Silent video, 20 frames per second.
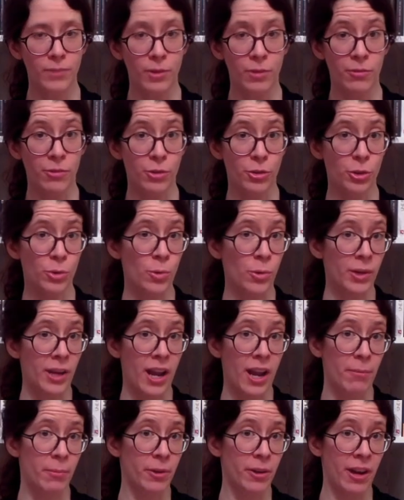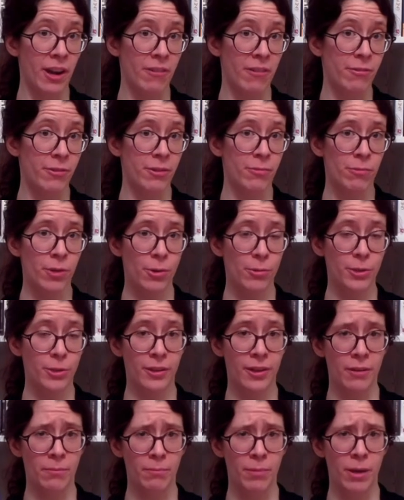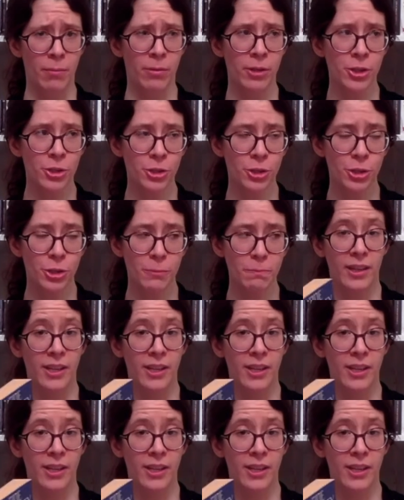the first one Anne McCaffrey wrote and published.